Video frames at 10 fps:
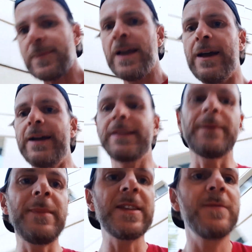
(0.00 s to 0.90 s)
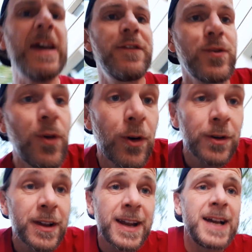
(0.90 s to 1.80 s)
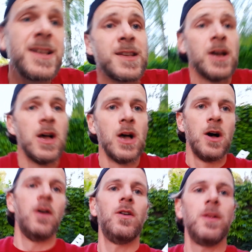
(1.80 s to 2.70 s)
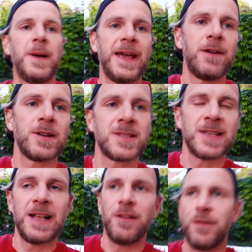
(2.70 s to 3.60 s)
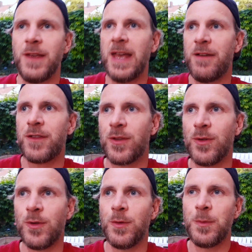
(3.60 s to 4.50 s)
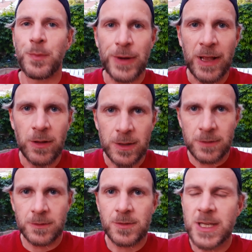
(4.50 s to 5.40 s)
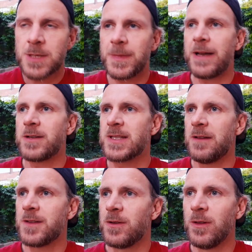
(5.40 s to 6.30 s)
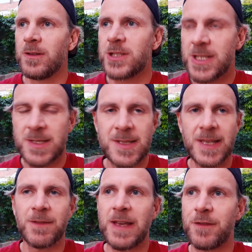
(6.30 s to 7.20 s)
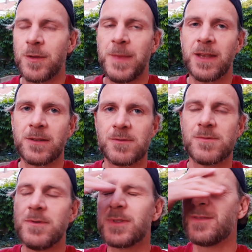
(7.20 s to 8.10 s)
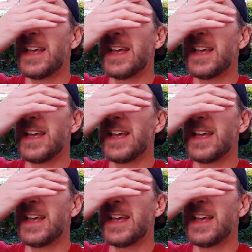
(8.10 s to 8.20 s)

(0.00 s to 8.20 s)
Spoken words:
And that means we have to organize all by ourselves. We have to bring all the nutrition by ourselves, the whole logistic. We have to make the route. We